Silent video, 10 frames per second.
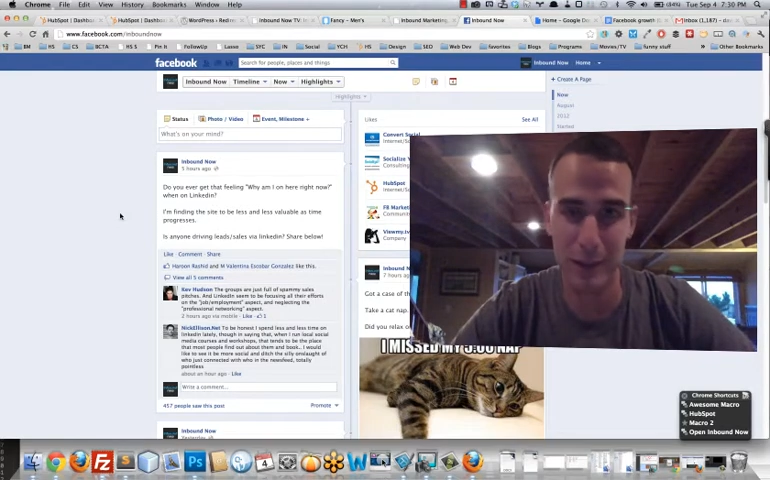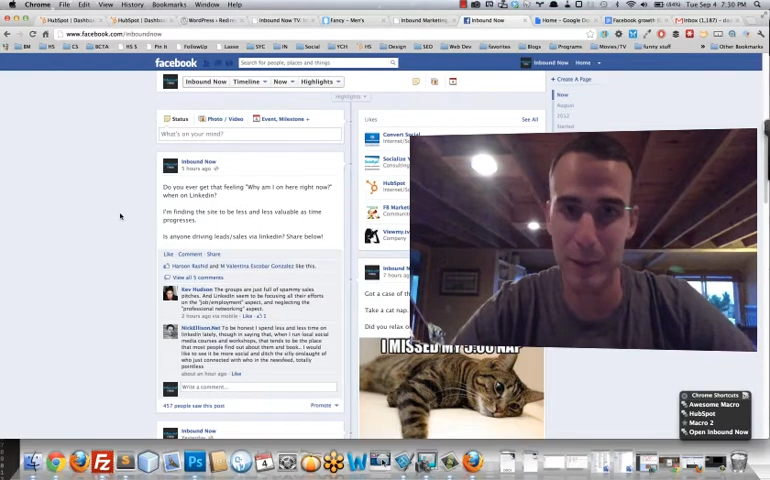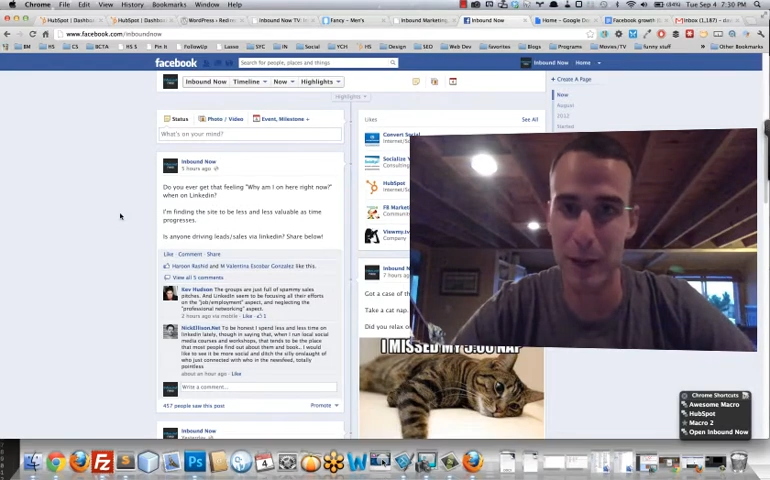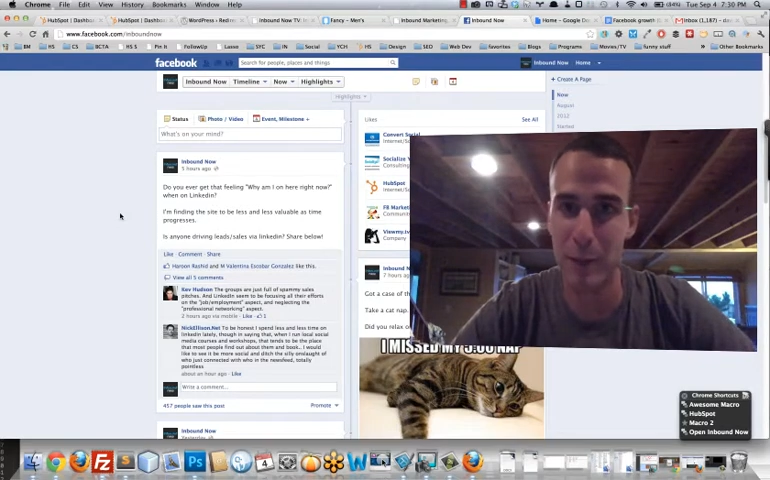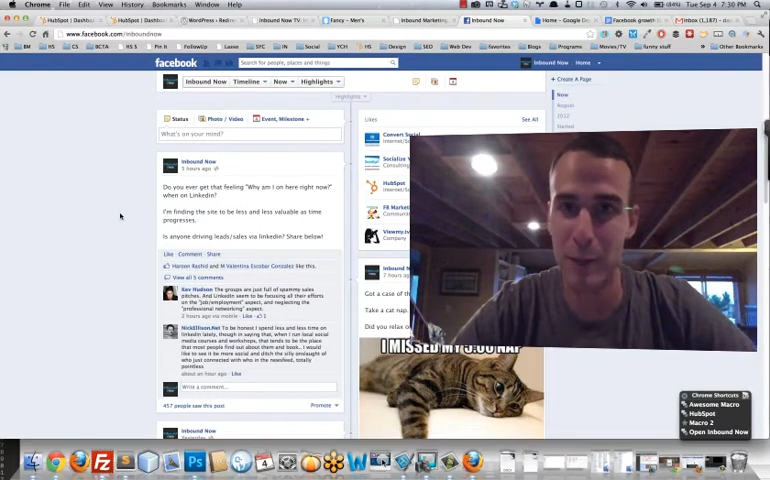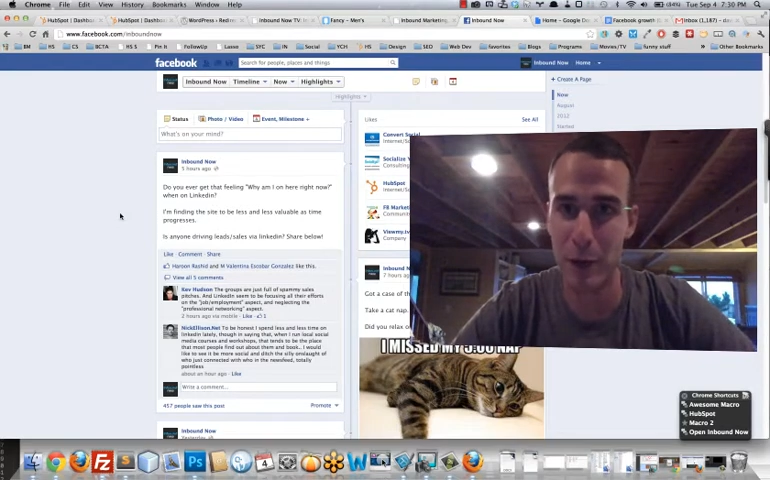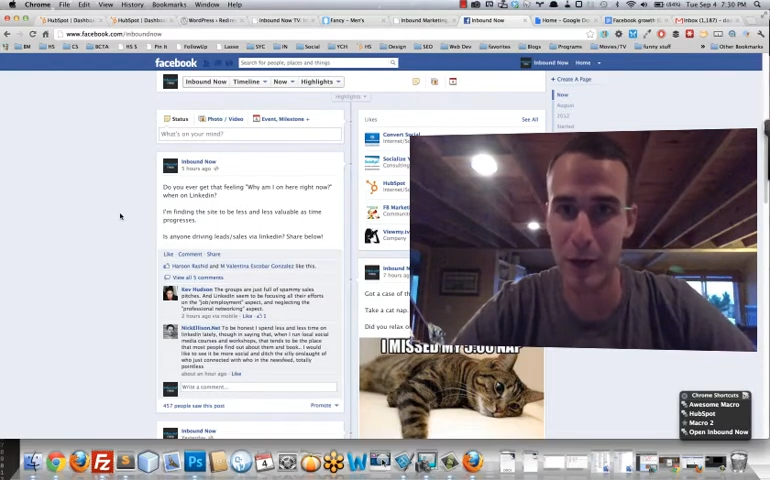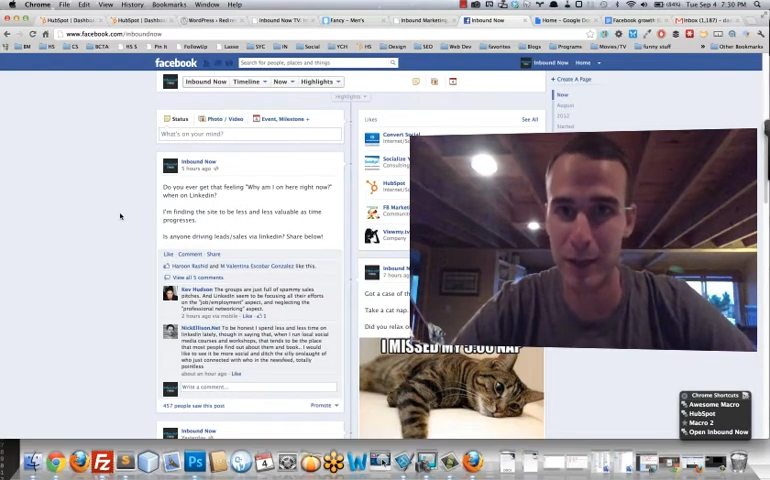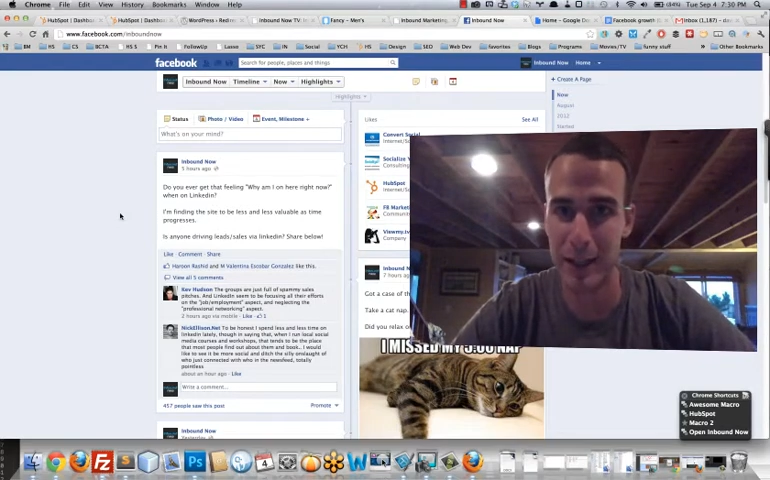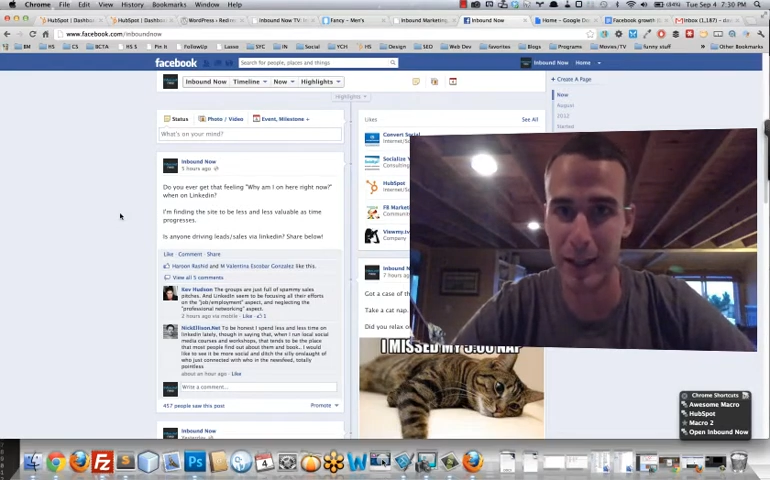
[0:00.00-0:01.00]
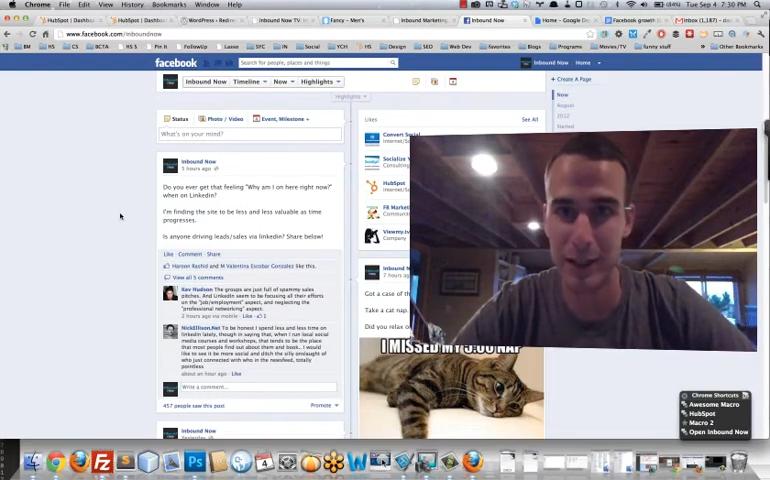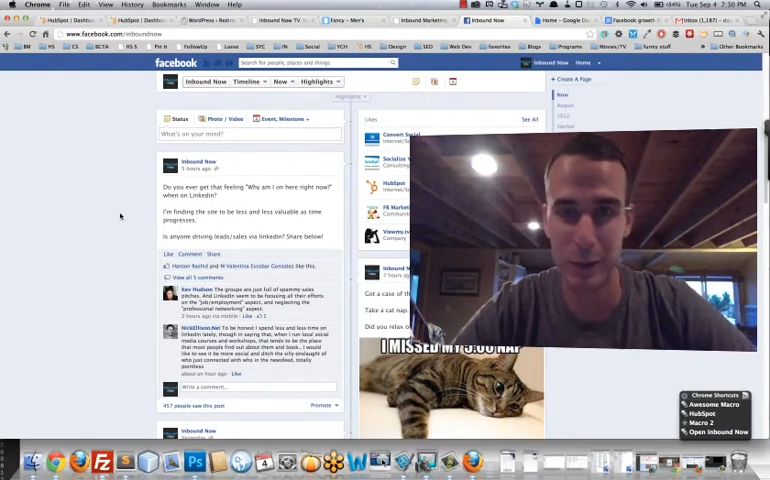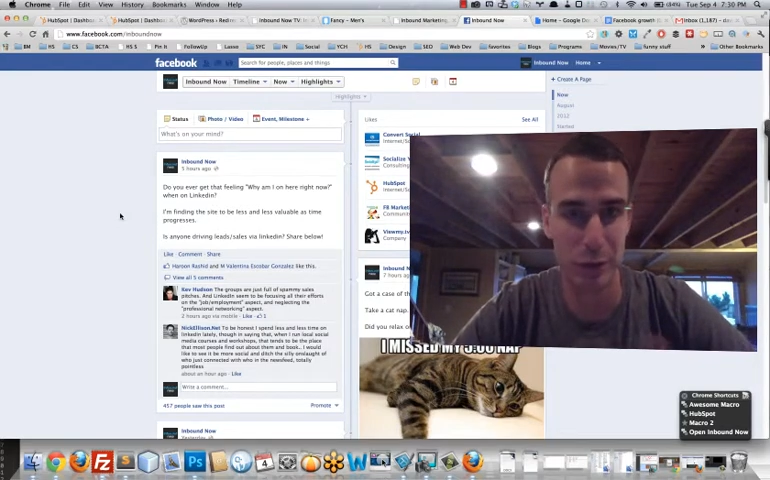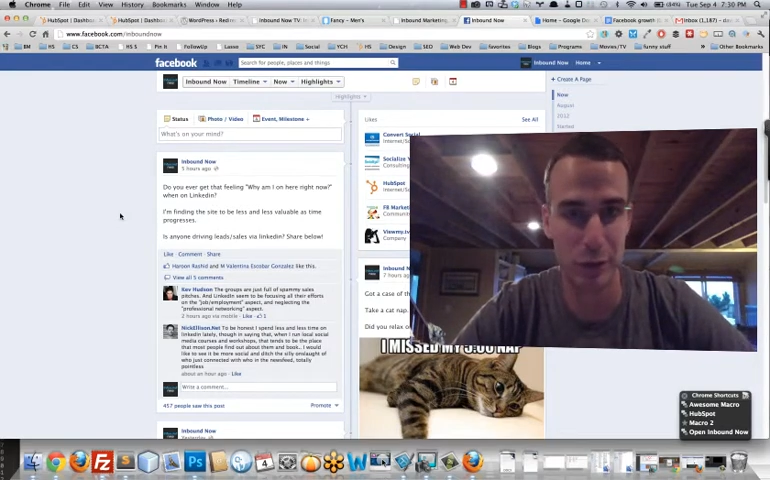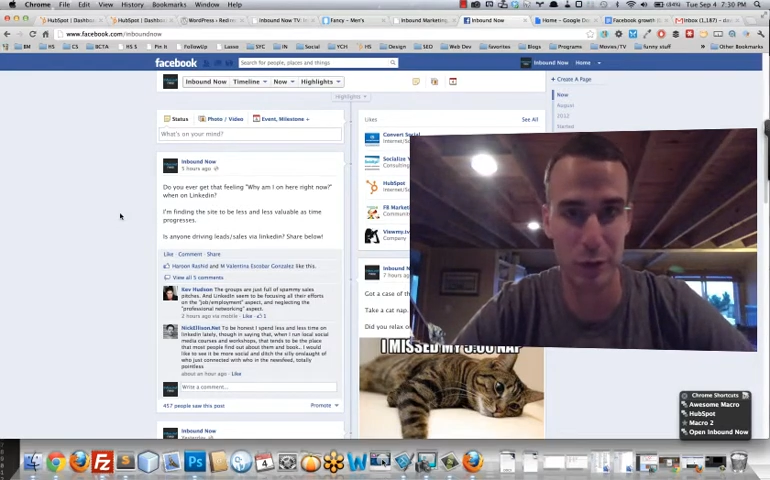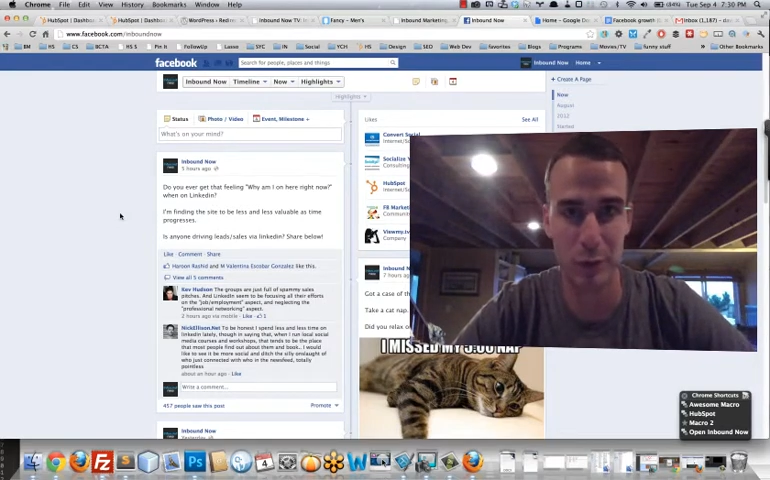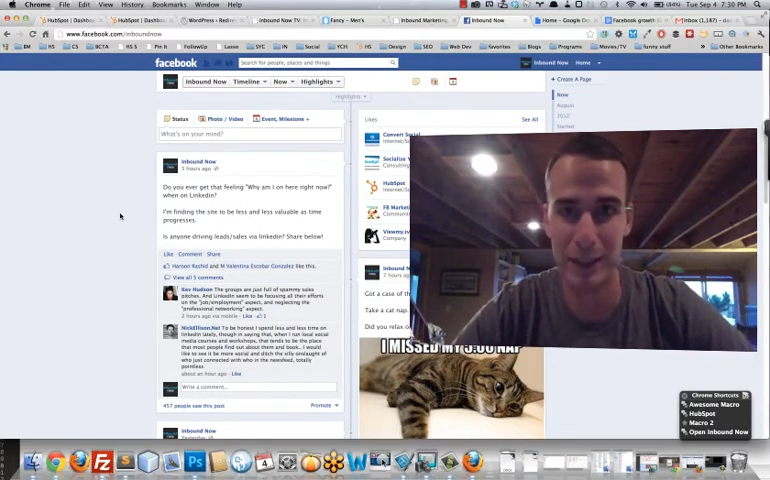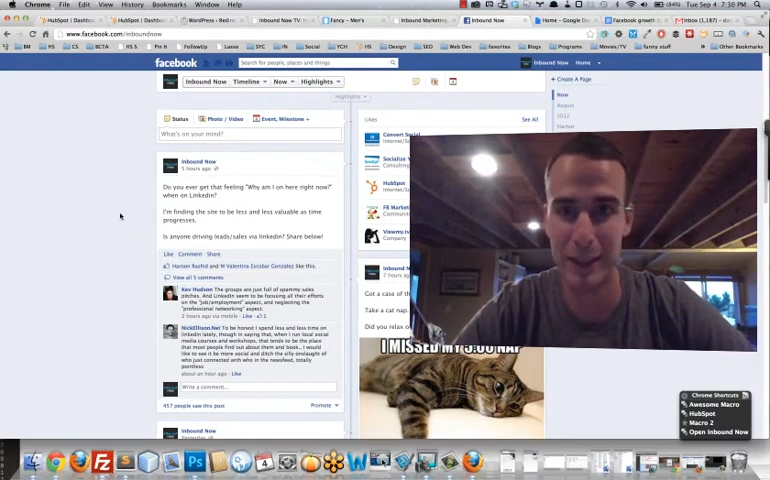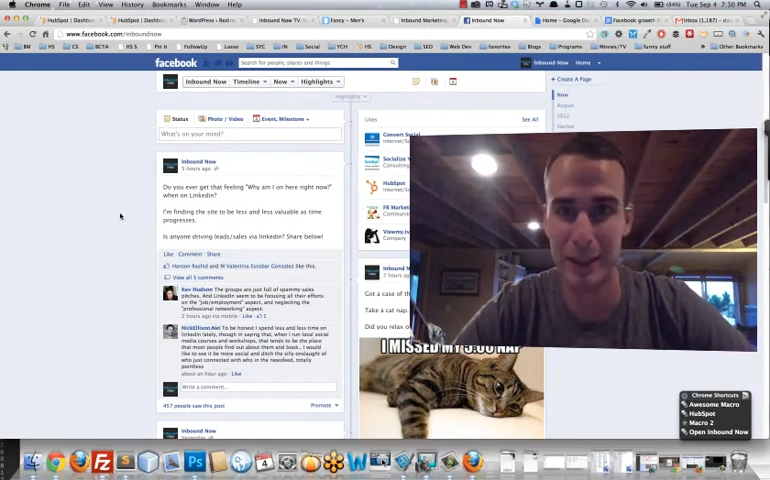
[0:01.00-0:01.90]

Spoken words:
about marketing or social media